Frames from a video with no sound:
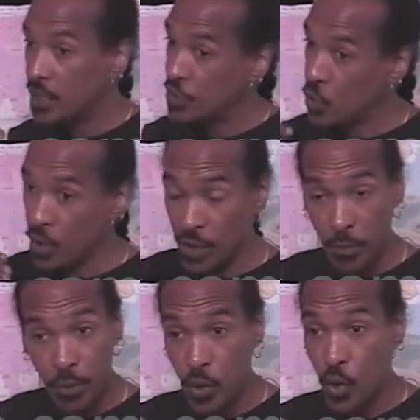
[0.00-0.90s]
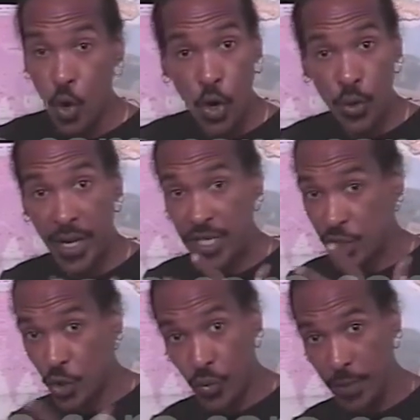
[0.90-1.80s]
let's call it a book or a
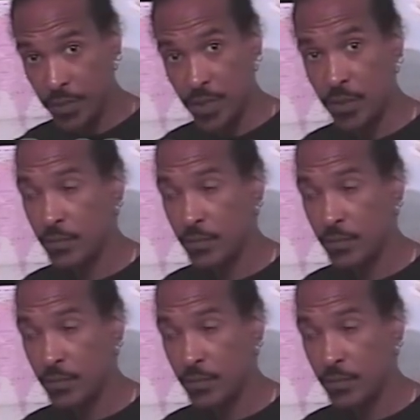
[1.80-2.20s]
script.